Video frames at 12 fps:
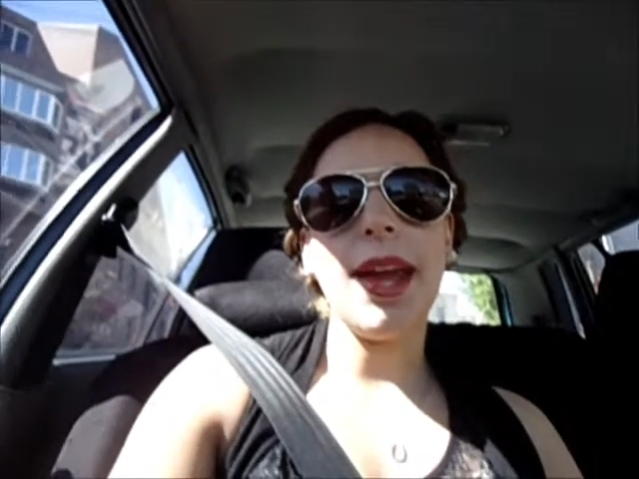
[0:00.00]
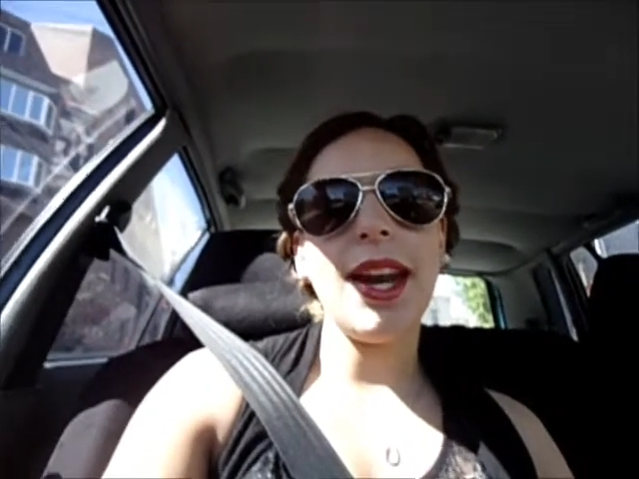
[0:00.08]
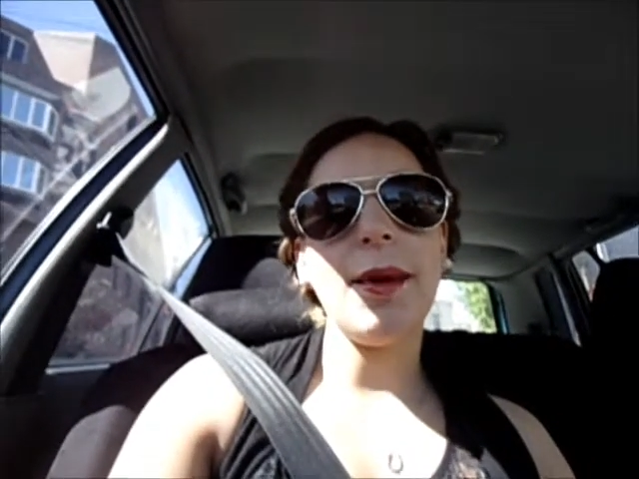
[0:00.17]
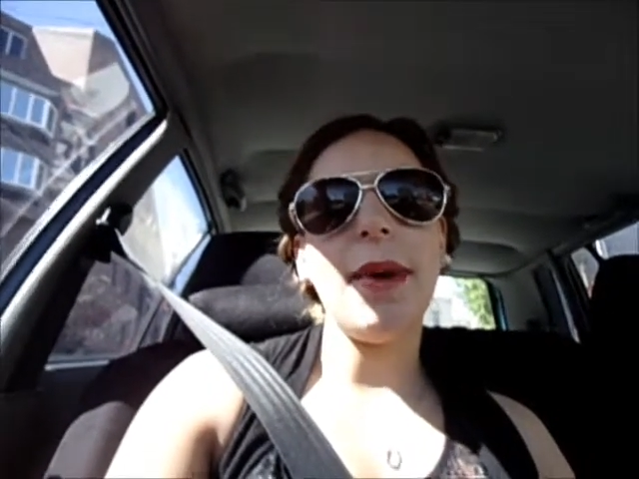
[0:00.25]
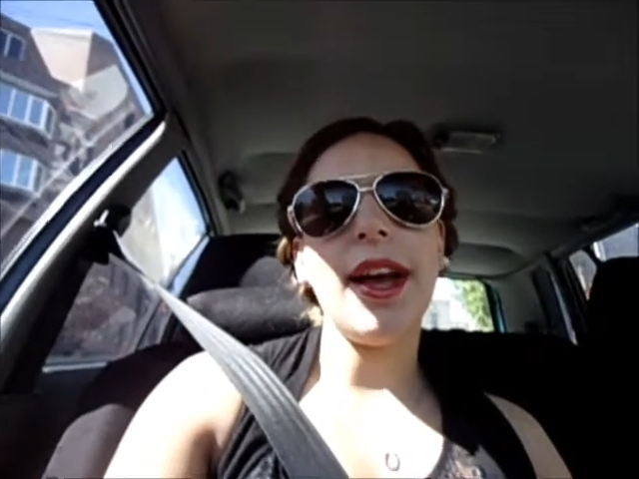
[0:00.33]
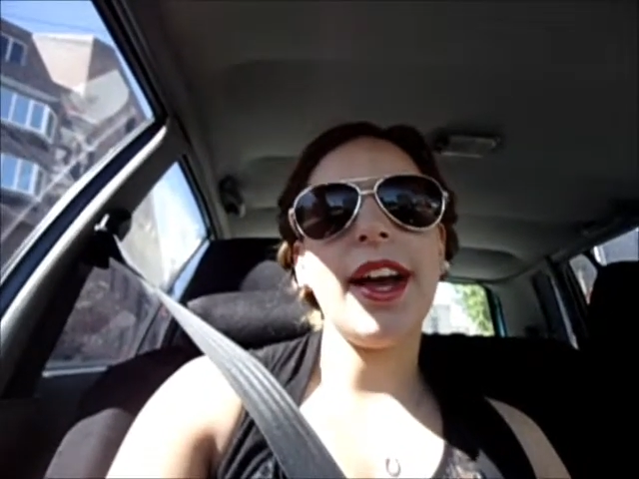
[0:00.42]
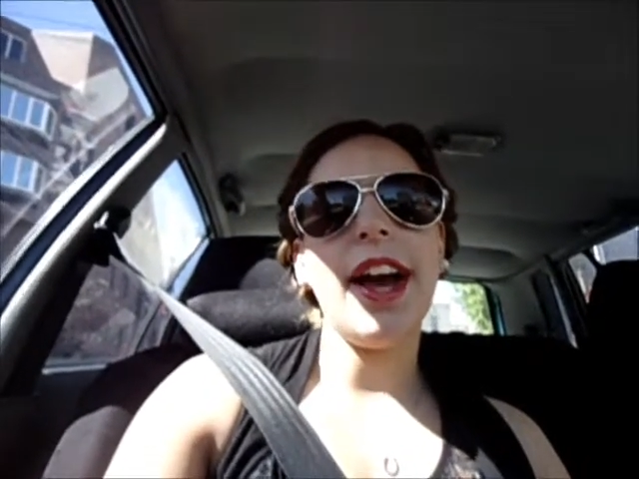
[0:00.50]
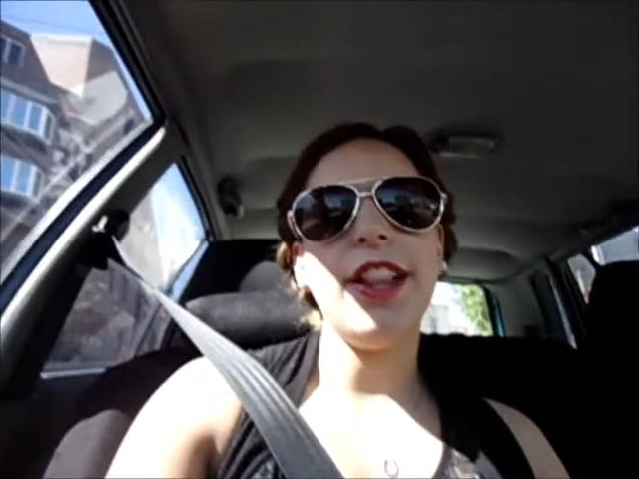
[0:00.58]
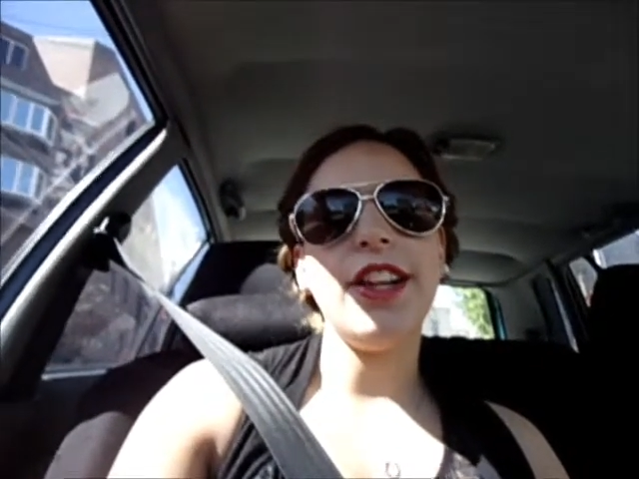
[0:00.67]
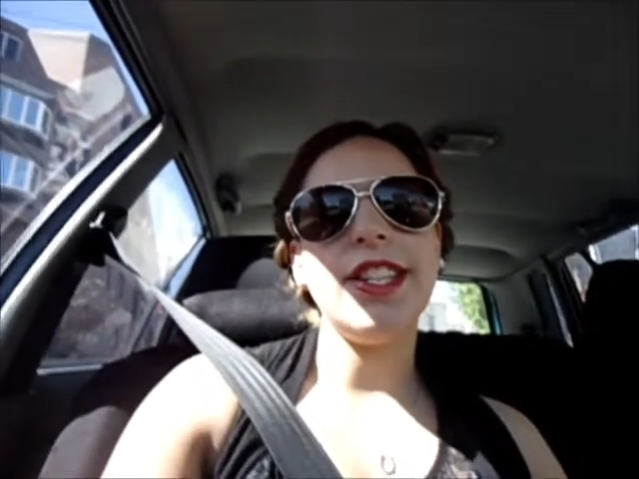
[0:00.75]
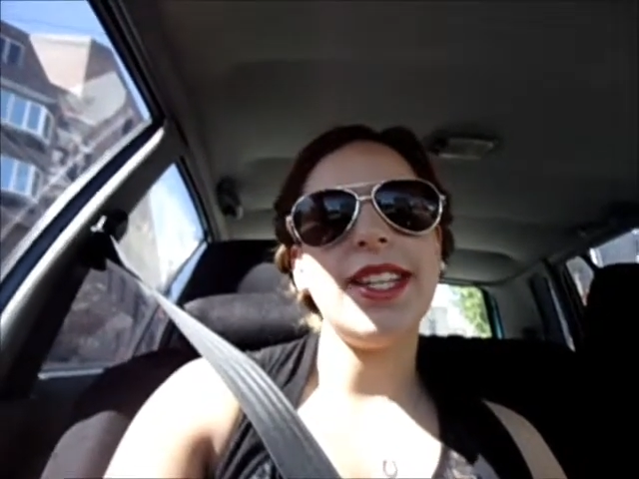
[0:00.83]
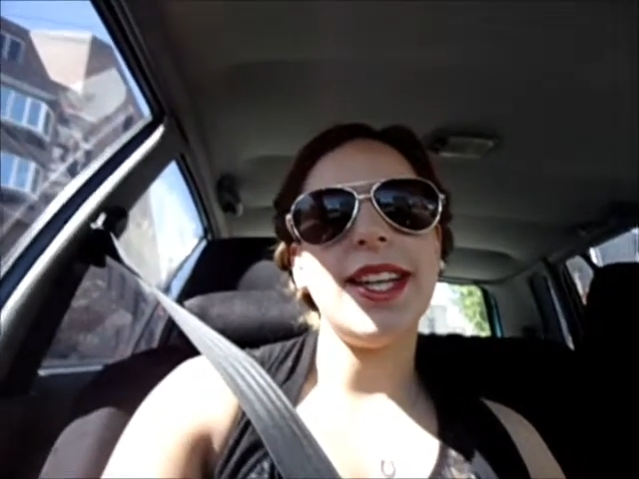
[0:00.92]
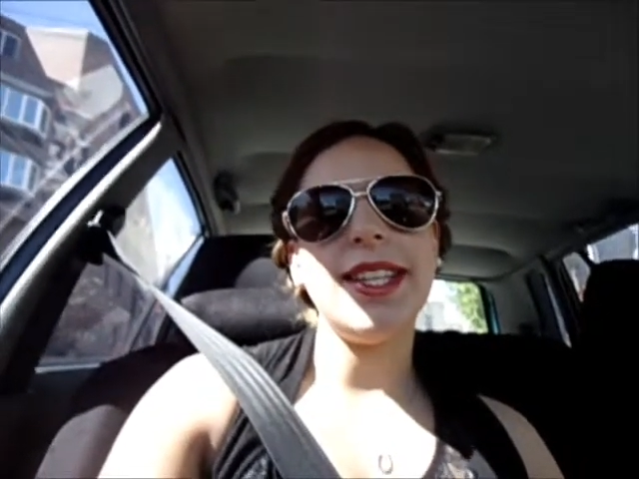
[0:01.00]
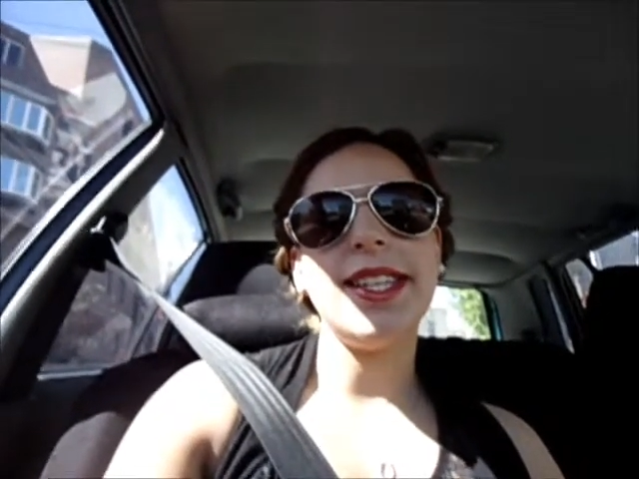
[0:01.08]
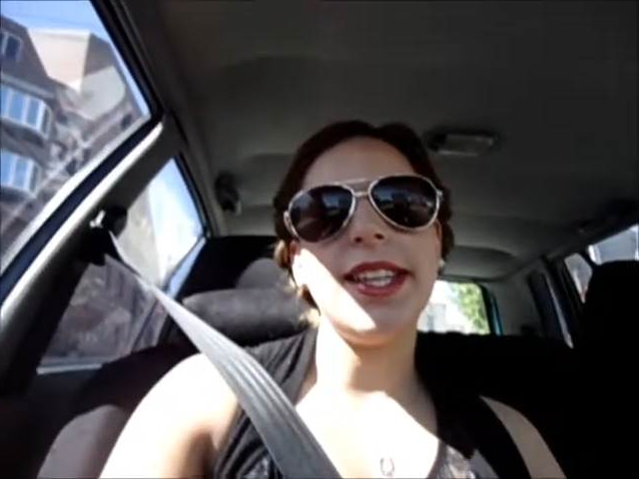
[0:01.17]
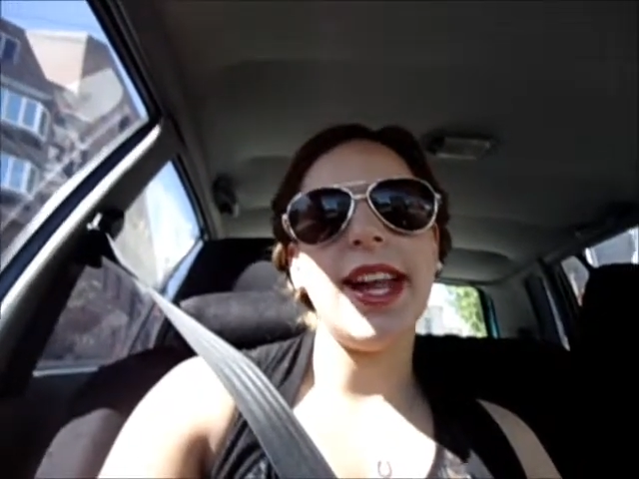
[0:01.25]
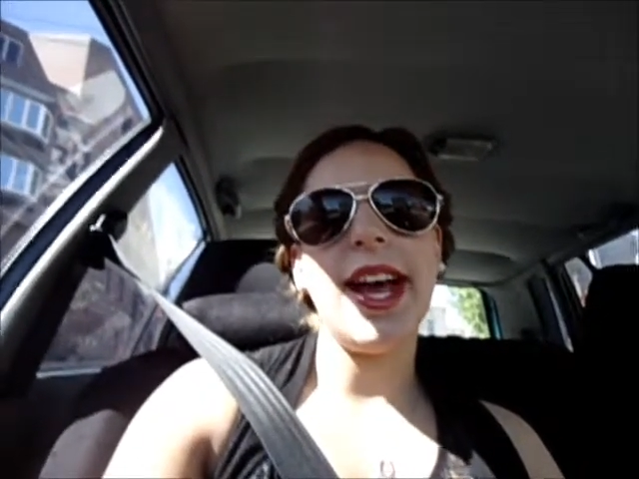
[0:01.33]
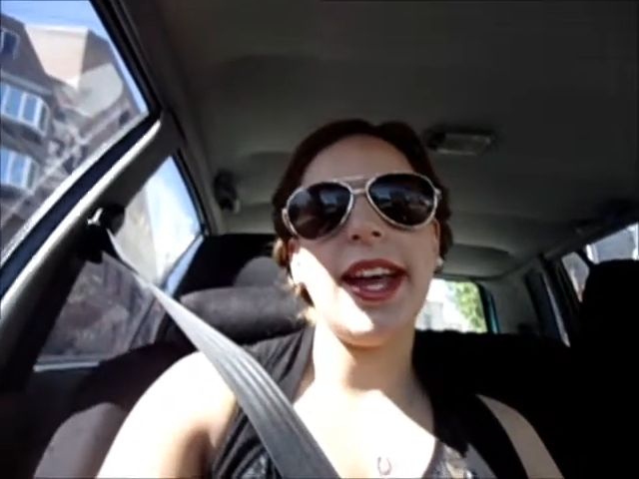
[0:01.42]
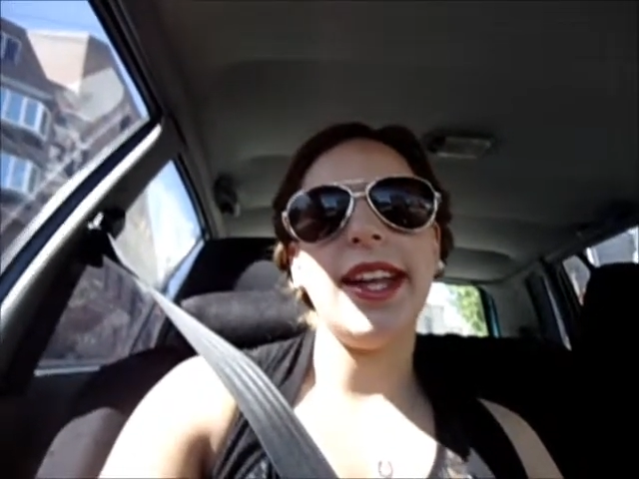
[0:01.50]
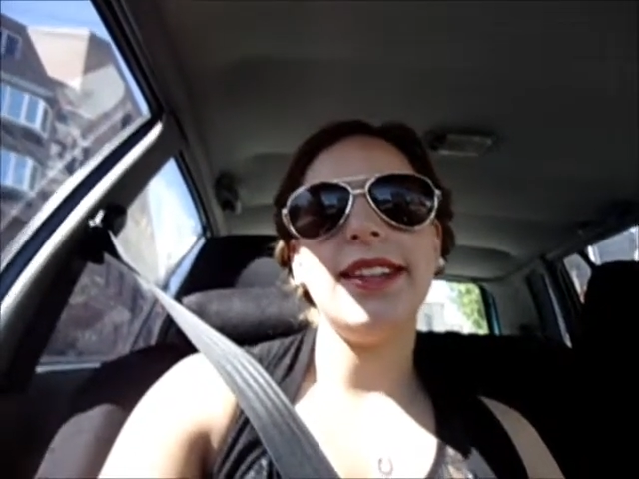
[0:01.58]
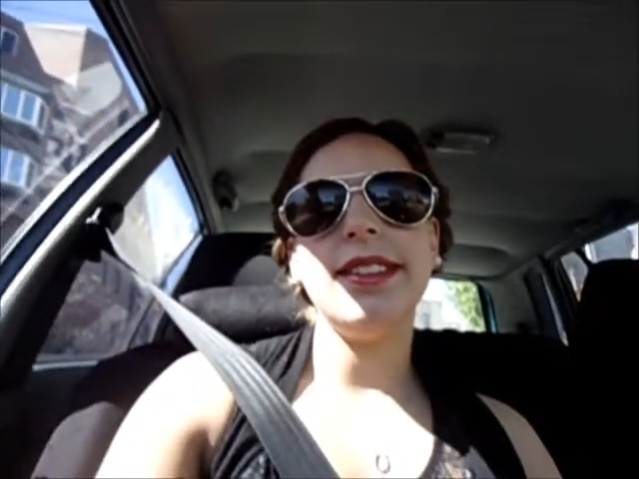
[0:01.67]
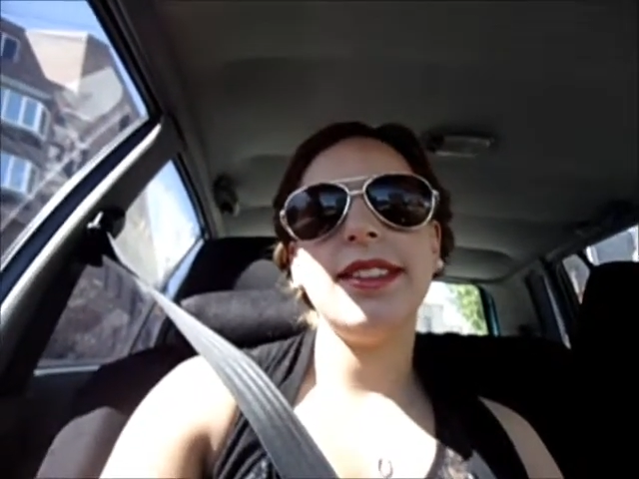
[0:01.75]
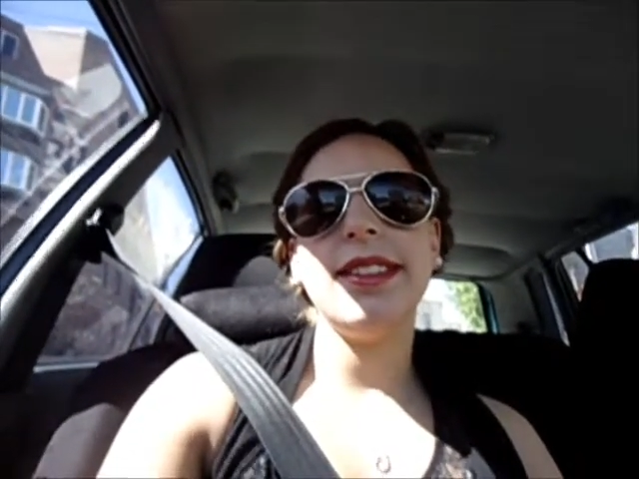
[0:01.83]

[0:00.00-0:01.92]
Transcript: getting my color done tonight.